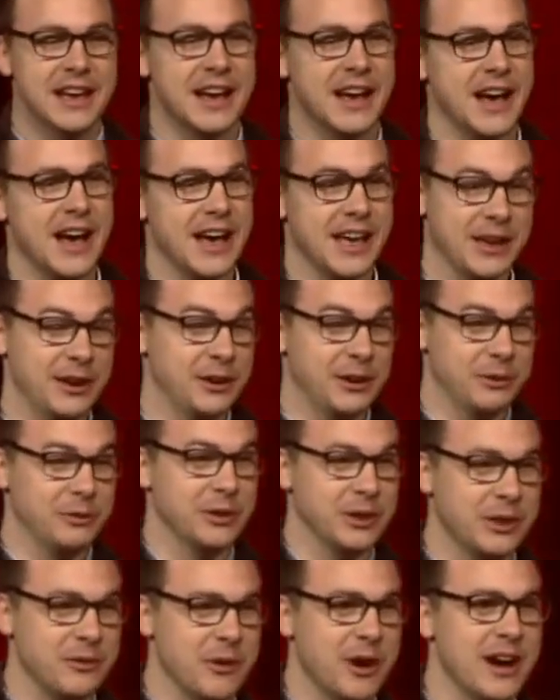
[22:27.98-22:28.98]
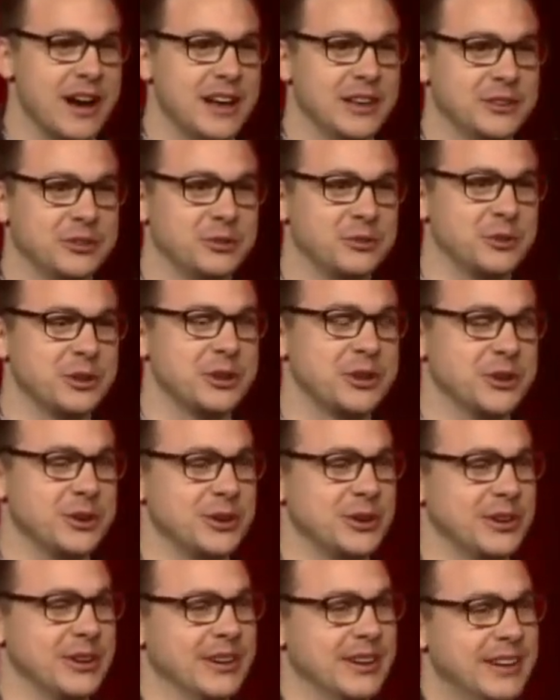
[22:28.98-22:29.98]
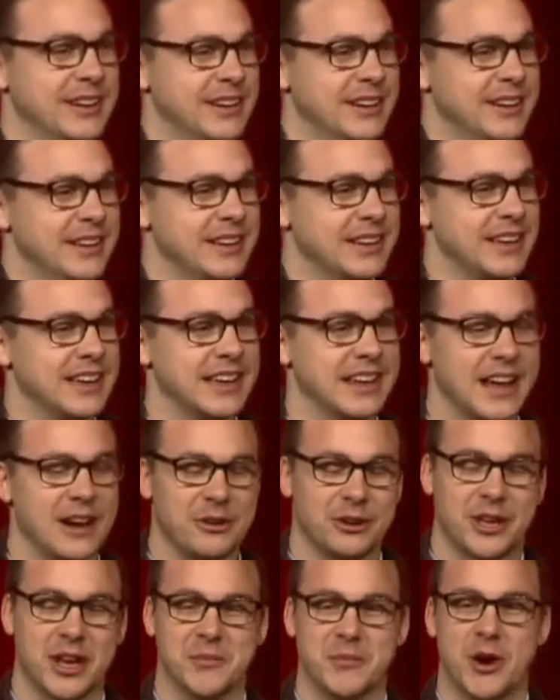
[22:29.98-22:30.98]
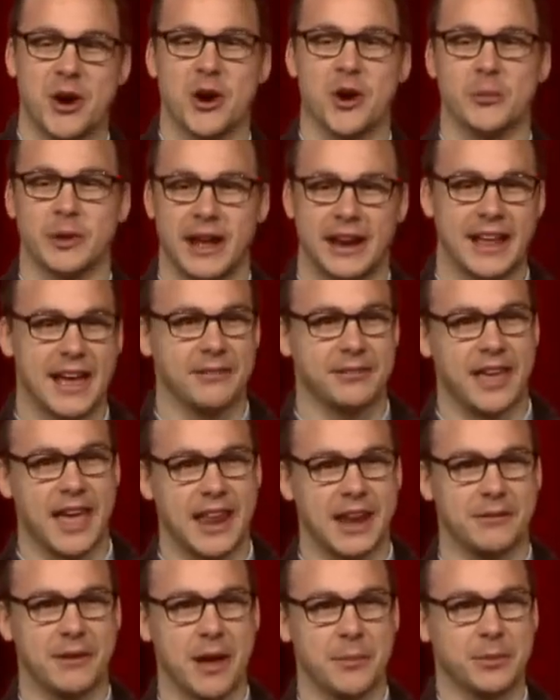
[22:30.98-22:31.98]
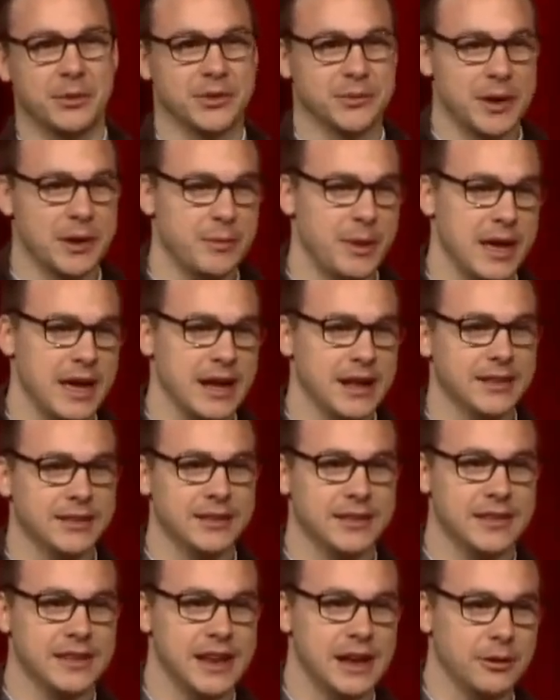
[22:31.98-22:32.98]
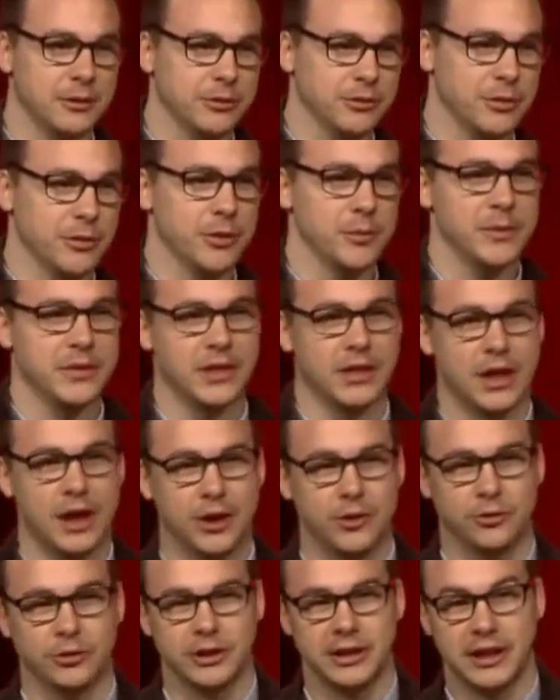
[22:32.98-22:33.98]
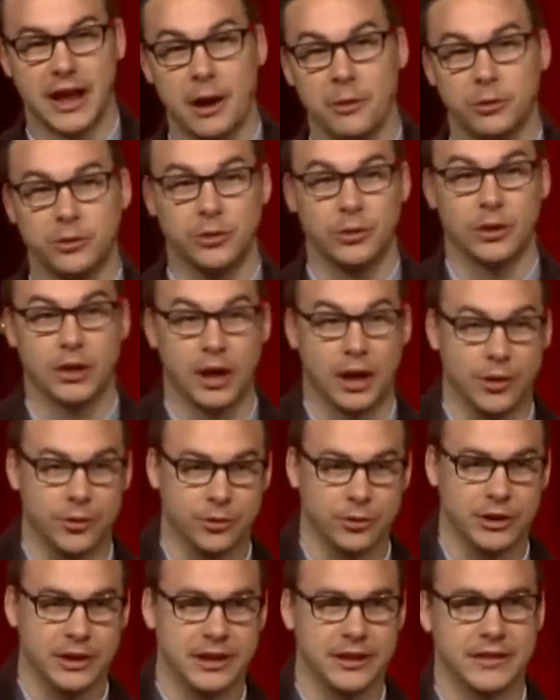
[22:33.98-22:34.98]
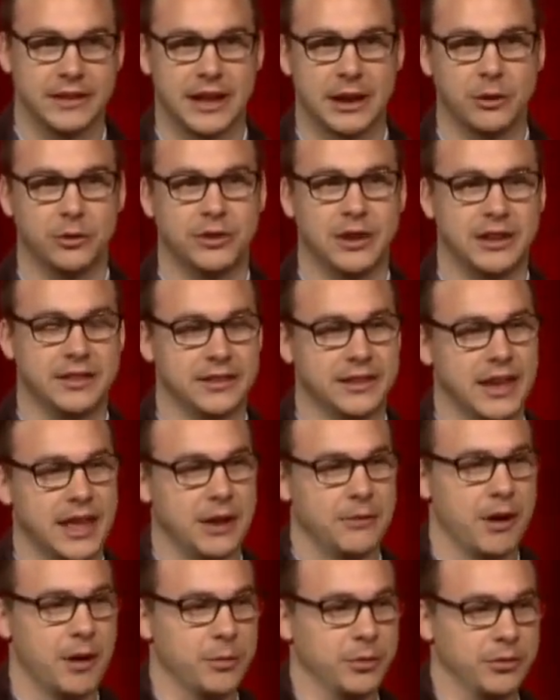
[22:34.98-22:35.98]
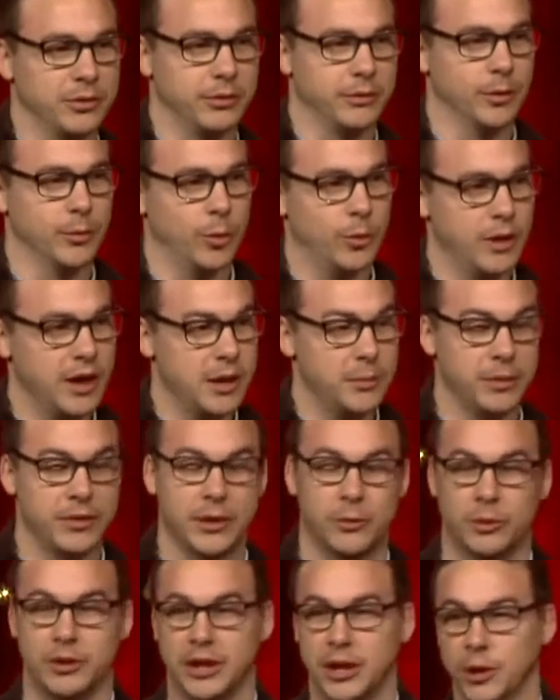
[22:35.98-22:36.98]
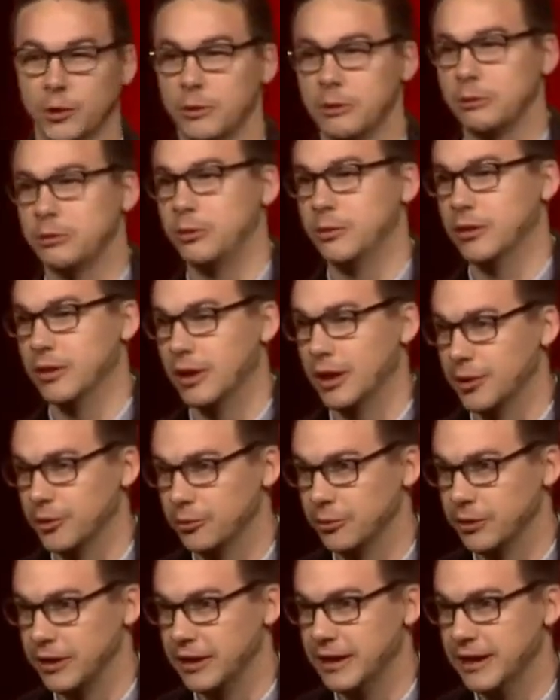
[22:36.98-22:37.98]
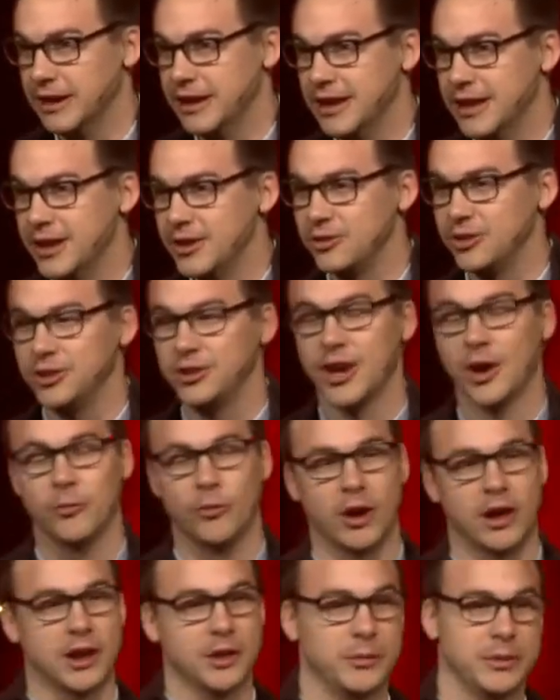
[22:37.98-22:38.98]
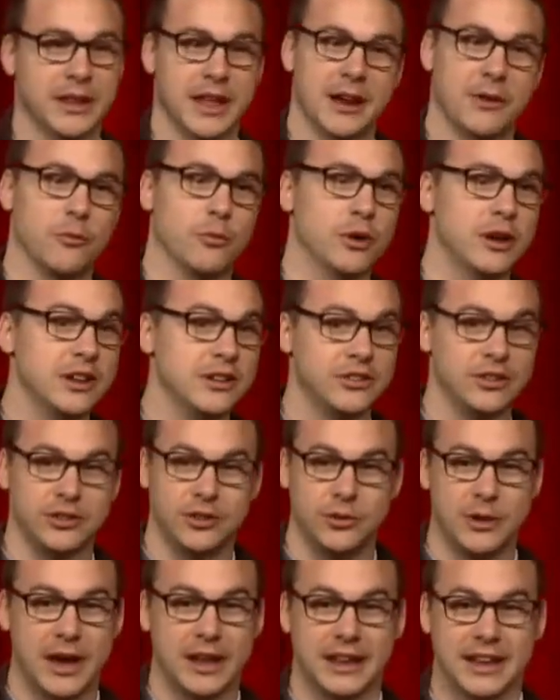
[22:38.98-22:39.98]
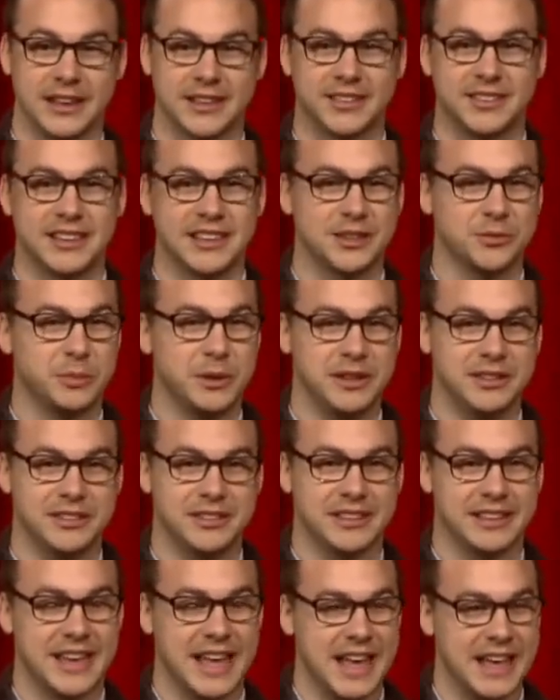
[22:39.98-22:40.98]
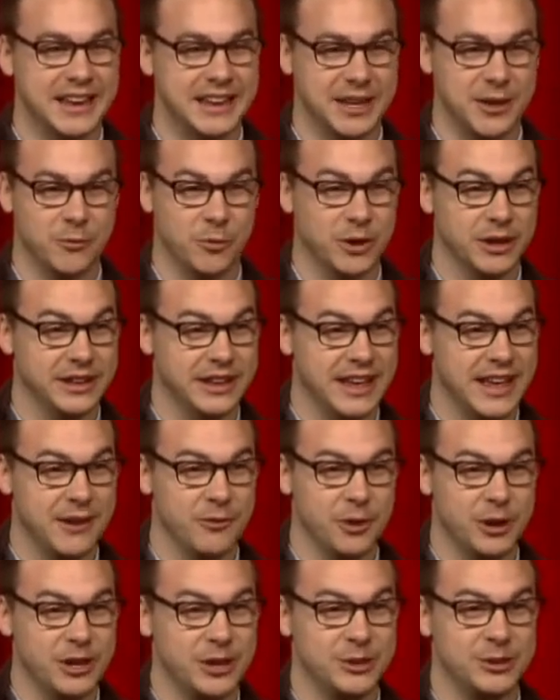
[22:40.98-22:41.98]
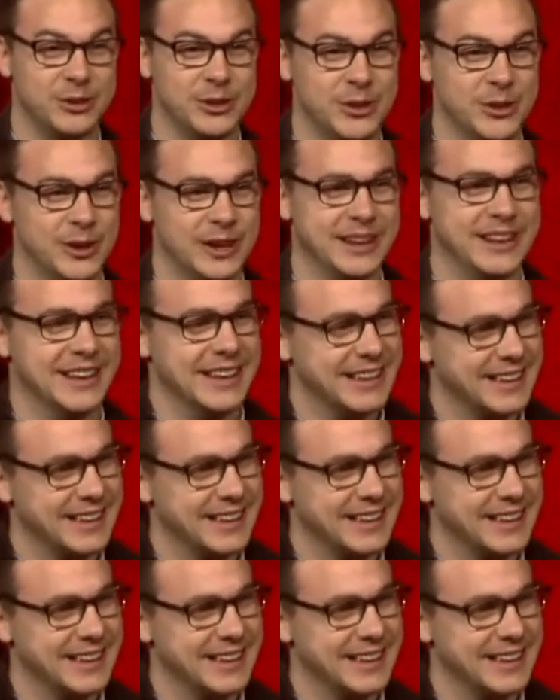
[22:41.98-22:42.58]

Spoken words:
It really was. It was really cool. And I would come home, and I'd have candy wrappers in my pants, and then I would throw them in the laundry, and I would do the laundry, and then I would take the candy wrappers and throw them away. But then when Hillary would do the laundry, she'd come running and be like, "What? You had like 6 pieces of candy in one day. What are you doing?